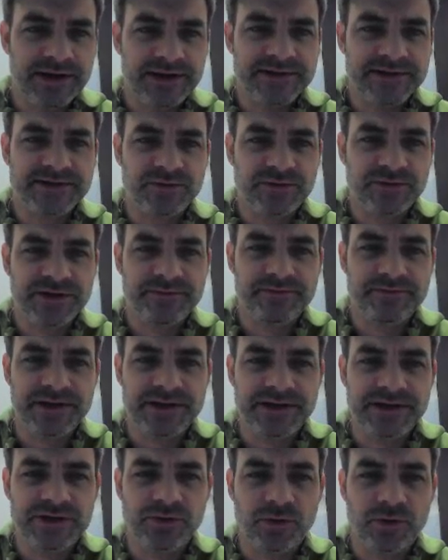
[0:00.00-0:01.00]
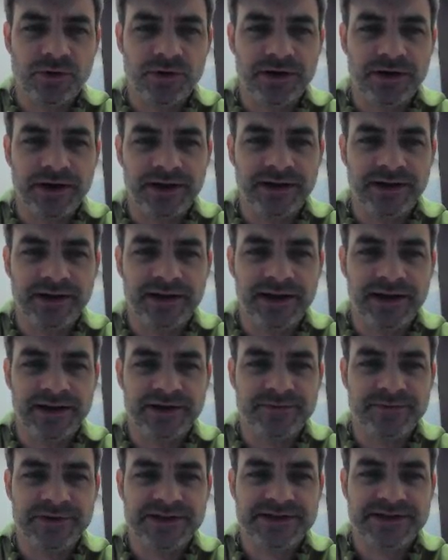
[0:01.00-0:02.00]
is going to be your
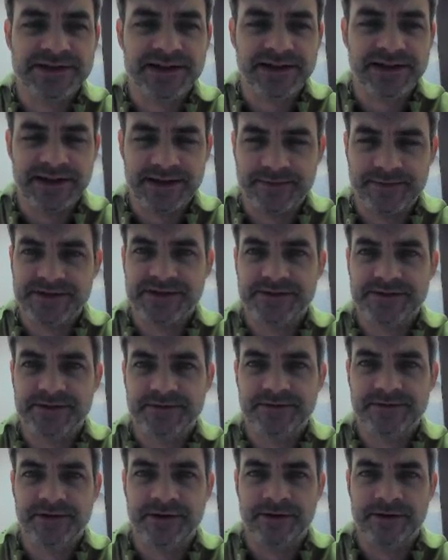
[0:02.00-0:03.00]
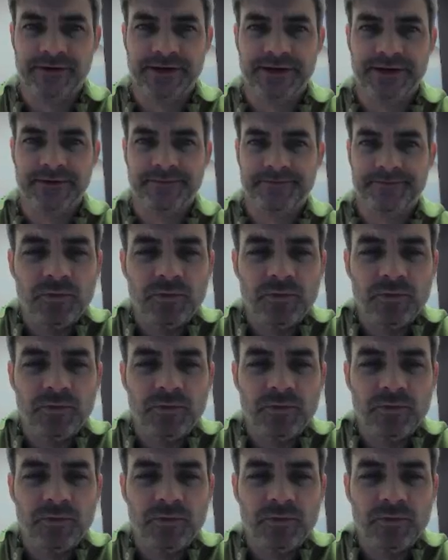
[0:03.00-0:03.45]
engagement types area.